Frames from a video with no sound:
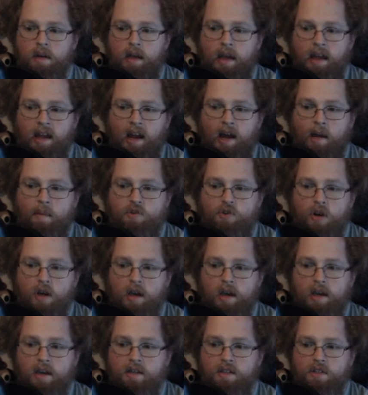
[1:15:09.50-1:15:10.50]
And I'm
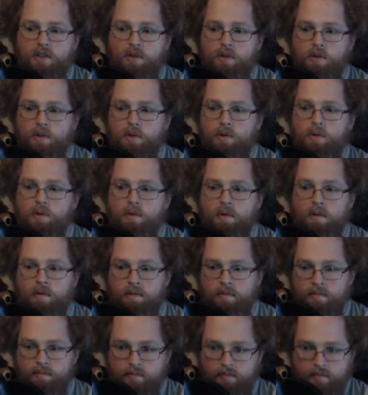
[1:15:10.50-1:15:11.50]
trying to,
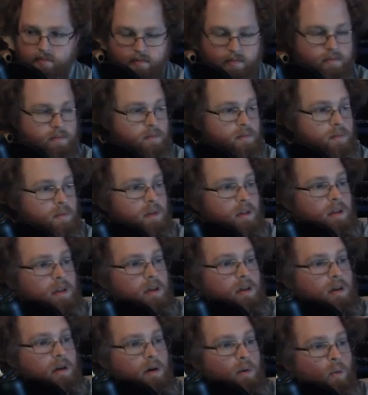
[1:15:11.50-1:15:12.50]

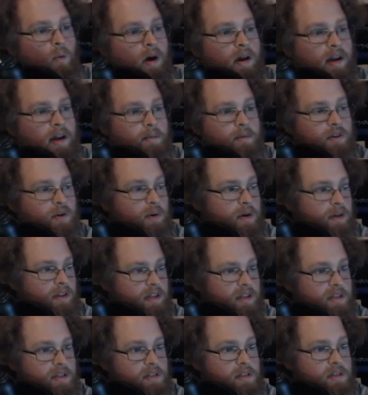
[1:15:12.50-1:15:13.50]
when I'm doing
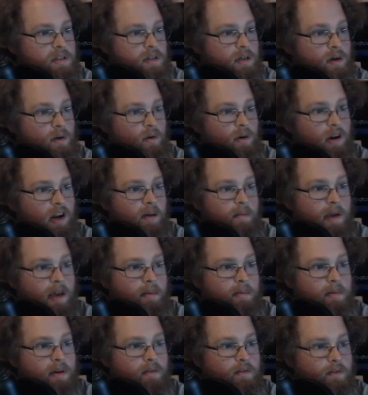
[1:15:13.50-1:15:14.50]
this, what I'm
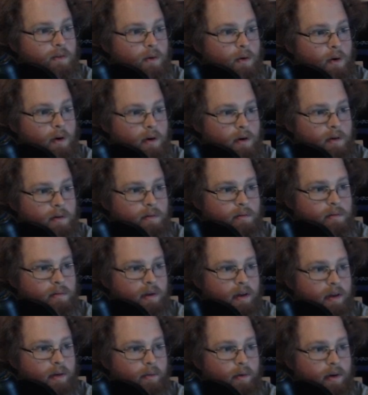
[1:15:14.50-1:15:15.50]
aiming for,
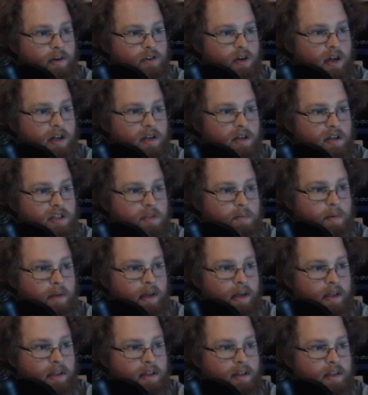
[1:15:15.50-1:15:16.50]
like, I try to
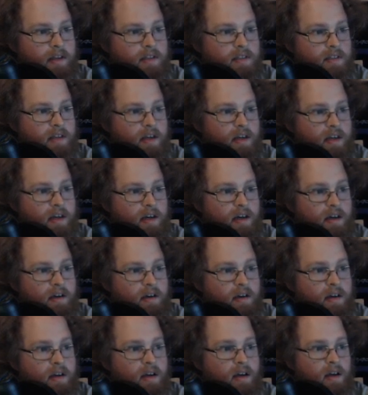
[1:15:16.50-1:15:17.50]
explain that there's like a
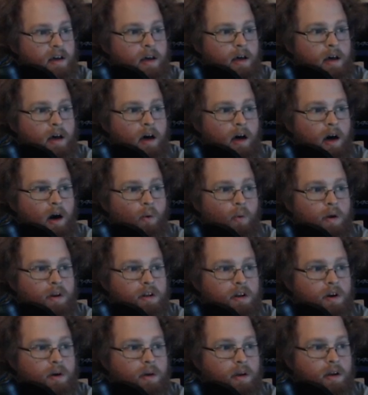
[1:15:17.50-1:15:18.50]

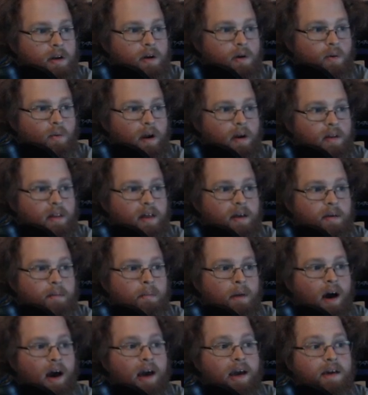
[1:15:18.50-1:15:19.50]
window here where like
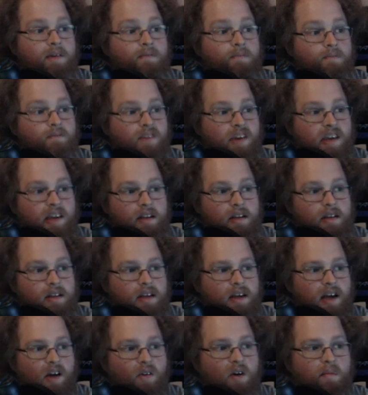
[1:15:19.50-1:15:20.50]
my feet,
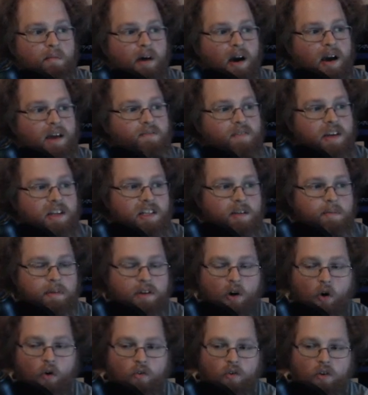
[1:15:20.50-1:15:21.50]
I want my feet to be
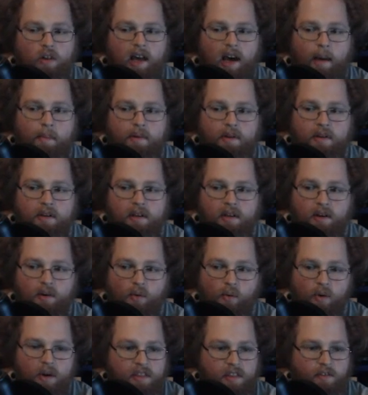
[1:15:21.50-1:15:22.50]
overlapped
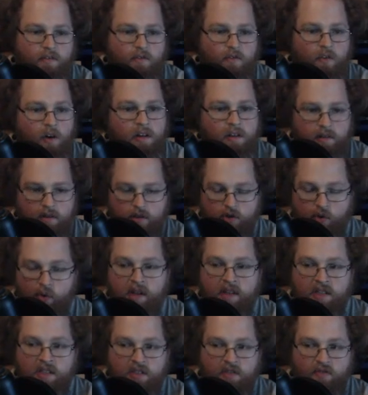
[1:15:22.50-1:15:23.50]
with the front
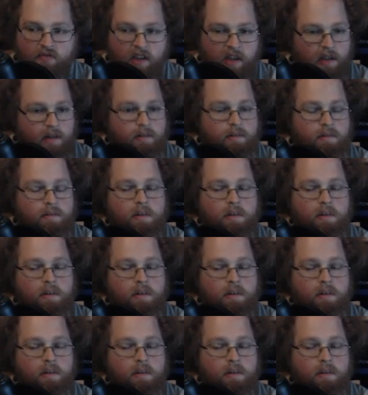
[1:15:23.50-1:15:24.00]
twins' feet.